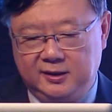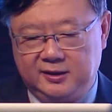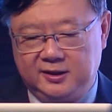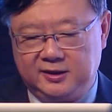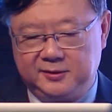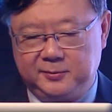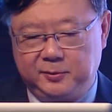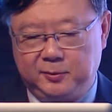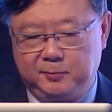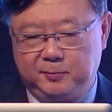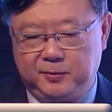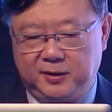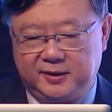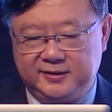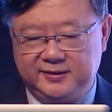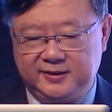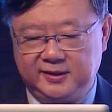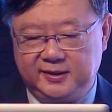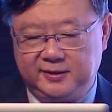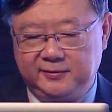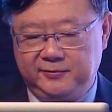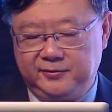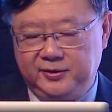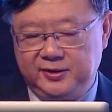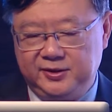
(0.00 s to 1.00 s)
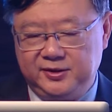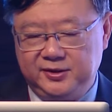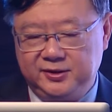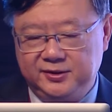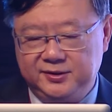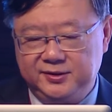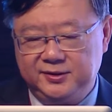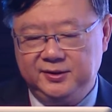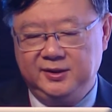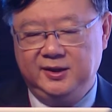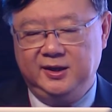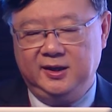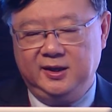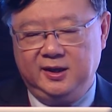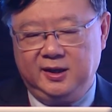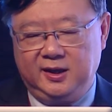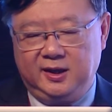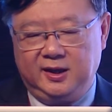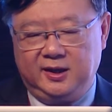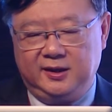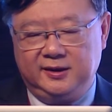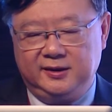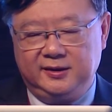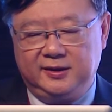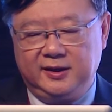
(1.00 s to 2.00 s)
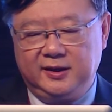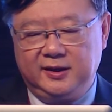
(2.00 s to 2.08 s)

desmoplastic features, and